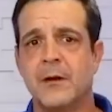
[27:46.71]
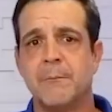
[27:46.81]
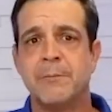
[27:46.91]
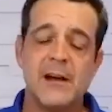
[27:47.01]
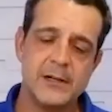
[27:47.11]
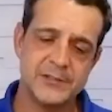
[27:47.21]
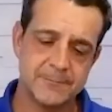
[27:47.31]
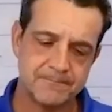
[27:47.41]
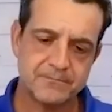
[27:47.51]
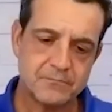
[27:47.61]
Because
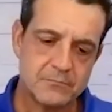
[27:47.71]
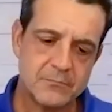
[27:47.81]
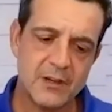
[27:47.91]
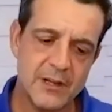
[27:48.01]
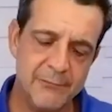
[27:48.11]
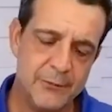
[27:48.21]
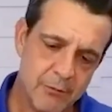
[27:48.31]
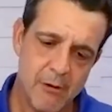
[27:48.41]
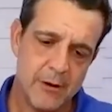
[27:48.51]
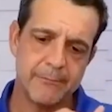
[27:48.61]
if you're
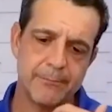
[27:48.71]
on a